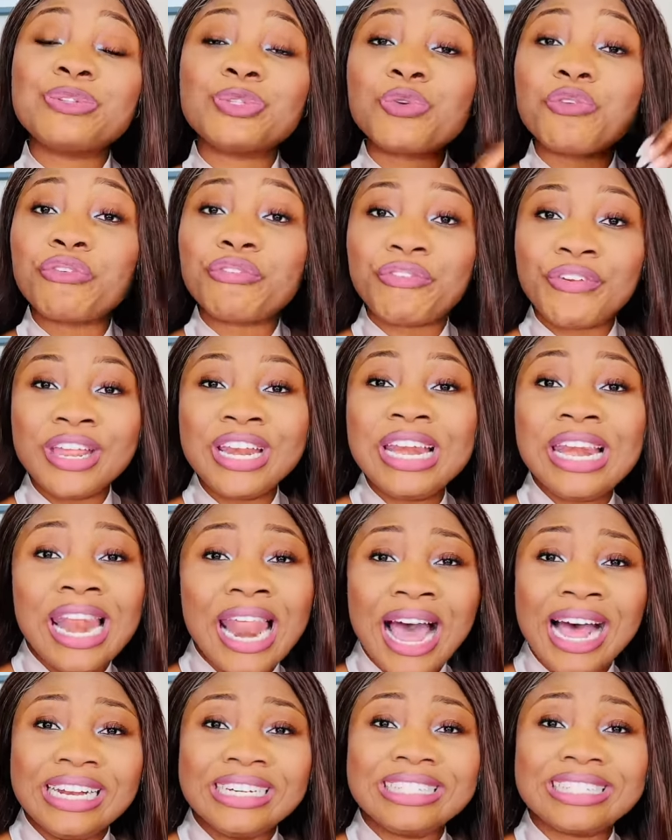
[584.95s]
to
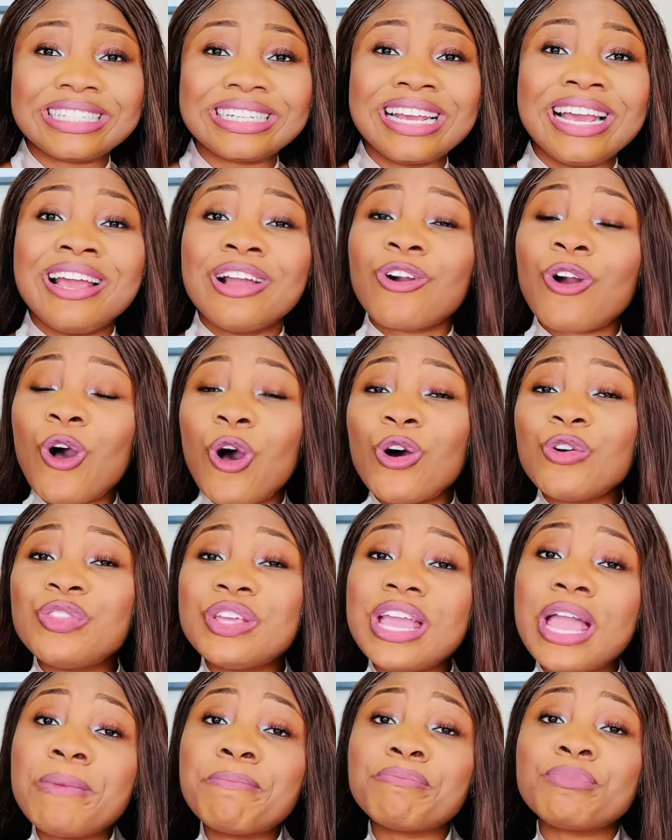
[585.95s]
Finland called
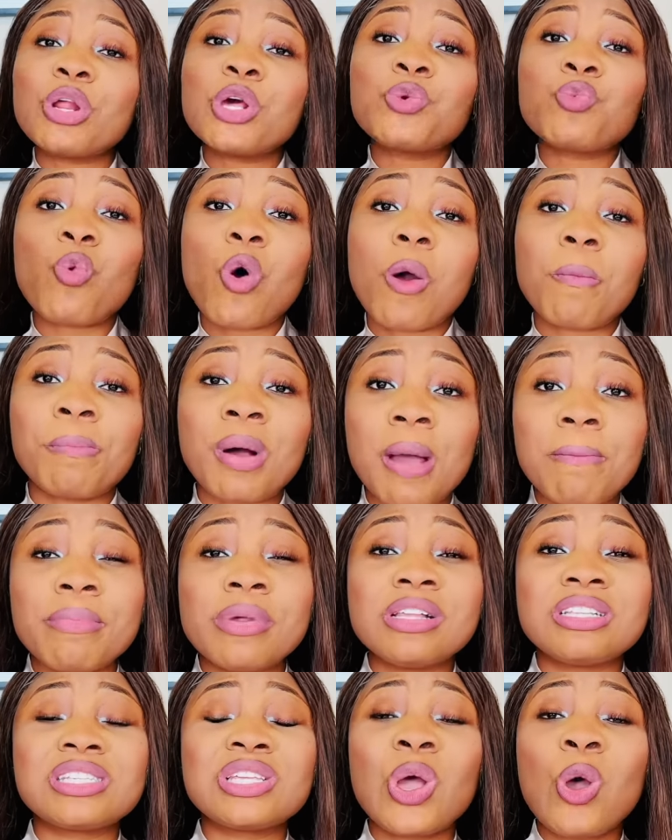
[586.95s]
the employed work
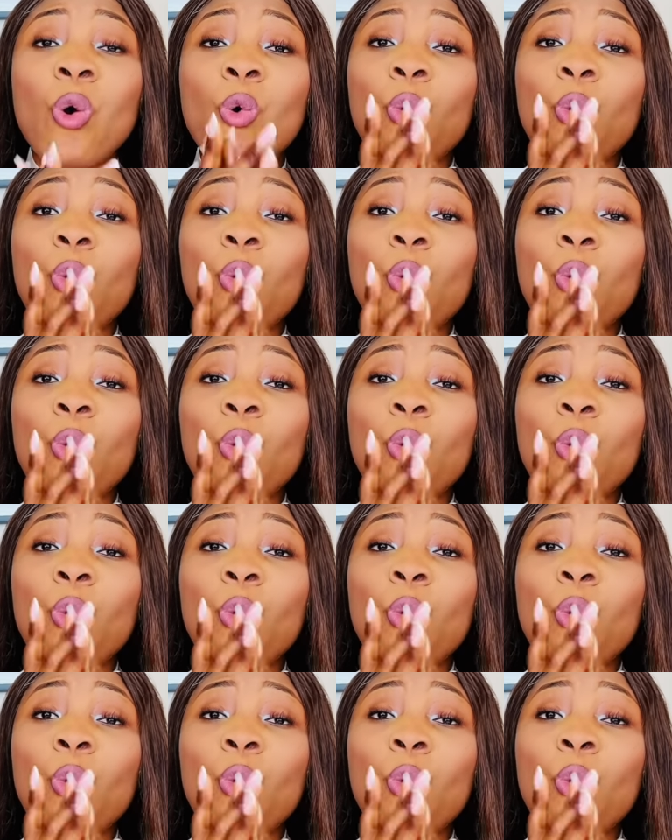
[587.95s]
permit.